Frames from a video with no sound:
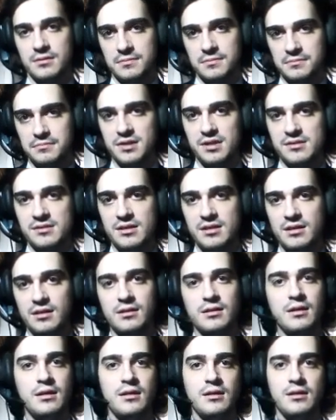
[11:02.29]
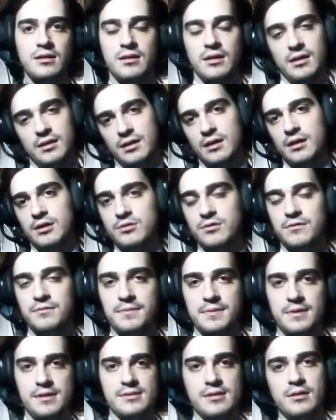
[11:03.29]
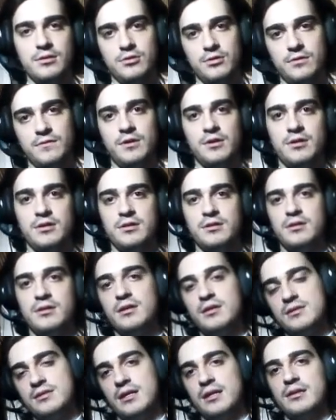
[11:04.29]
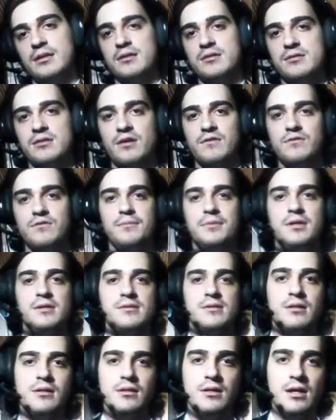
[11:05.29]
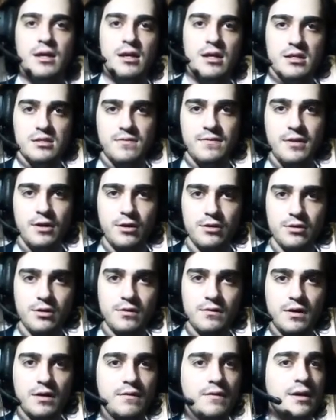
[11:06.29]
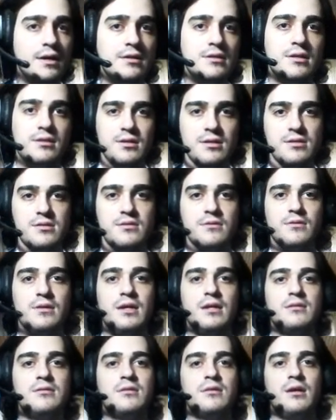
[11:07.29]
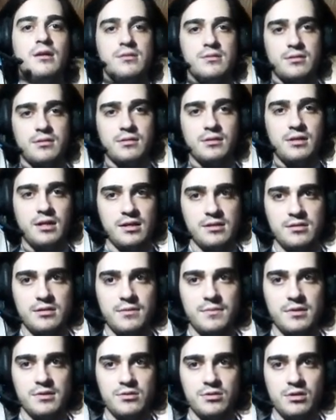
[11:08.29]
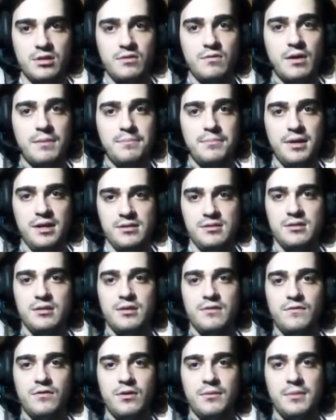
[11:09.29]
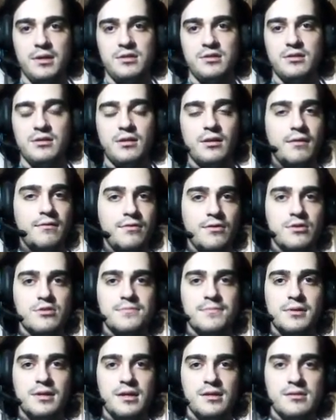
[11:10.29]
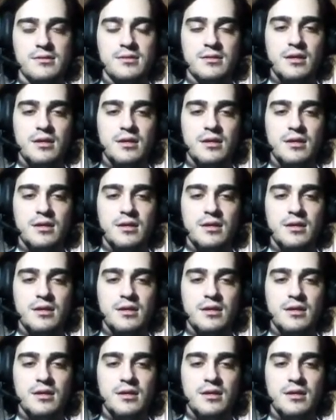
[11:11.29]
Brazil and out of Brazil who were sending stuff to Brazil, as we all know how hard it is to get customers to give up basic information in the first place.